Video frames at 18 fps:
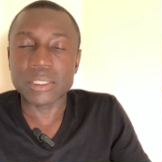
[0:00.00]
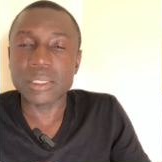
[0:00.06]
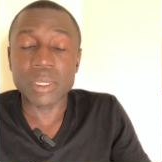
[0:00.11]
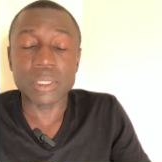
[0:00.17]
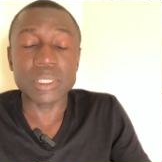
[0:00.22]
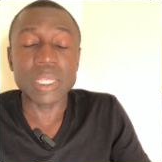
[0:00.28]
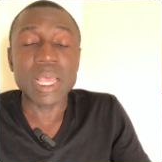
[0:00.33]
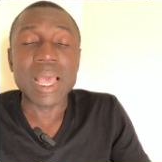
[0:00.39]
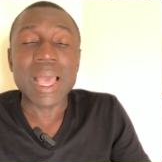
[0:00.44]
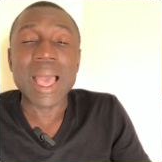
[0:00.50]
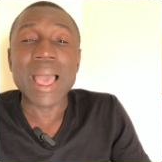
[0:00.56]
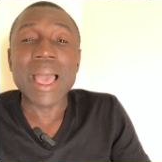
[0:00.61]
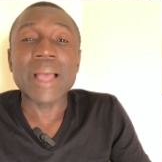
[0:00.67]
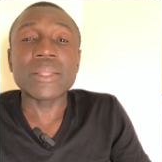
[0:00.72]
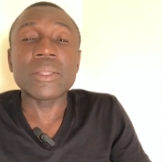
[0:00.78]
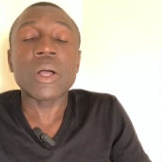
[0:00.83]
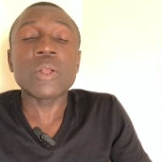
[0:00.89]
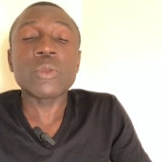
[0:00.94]
because I
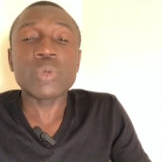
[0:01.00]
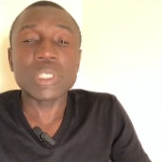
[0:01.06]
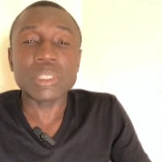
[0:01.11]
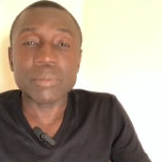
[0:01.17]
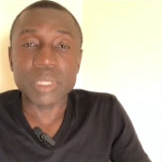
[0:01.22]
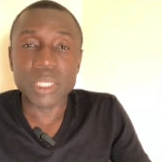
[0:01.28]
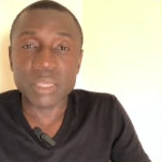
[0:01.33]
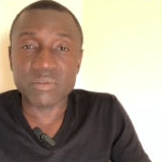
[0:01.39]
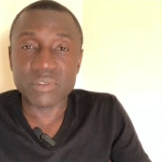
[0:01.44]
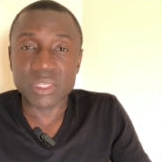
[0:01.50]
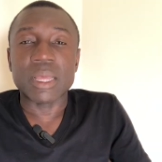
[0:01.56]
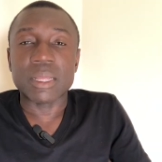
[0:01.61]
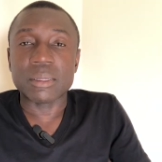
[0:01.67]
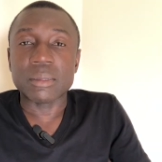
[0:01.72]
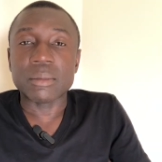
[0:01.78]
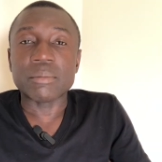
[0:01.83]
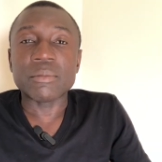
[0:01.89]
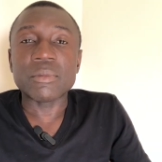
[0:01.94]
had always believed
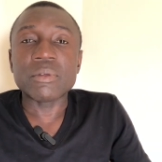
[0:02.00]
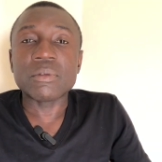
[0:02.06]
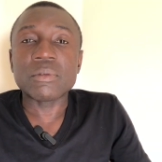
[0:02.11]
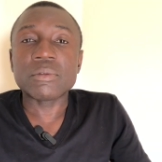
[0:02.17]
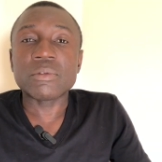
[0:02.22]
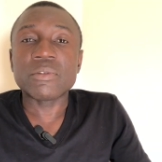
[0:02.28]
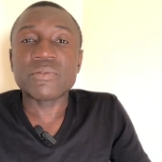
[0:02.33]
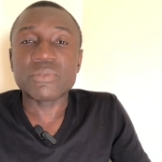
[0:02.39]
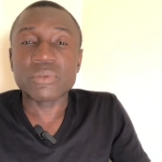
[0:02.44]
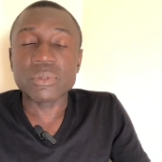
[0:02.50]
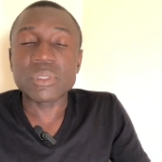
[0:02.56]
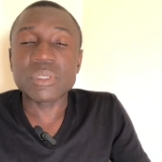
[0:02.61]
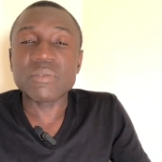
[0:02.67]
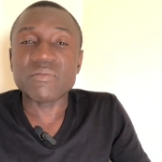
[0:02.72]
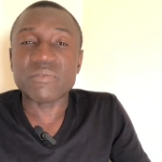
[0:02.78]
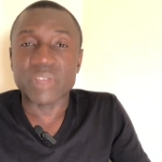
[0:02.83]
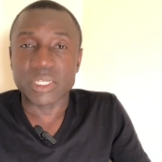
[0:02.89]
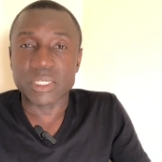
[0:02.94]
that
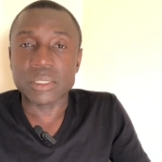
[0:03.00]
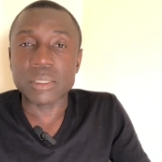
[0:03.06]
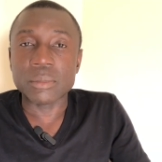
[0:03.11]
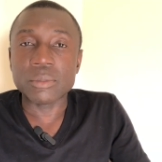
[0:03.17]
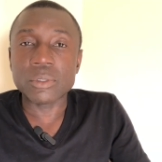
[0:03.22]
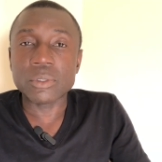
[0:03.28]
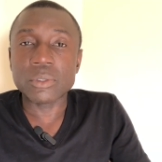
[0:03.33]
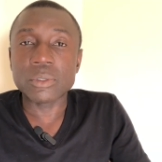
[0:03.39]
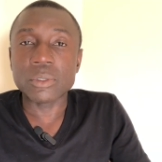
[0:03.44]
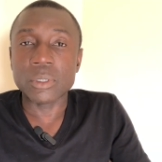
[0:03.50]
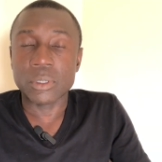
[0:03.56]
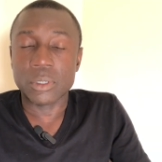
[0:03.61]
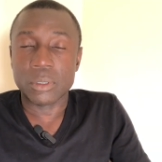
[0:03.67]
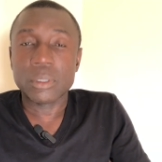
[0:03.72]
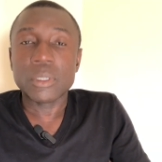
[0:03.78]
fruits and vegetables,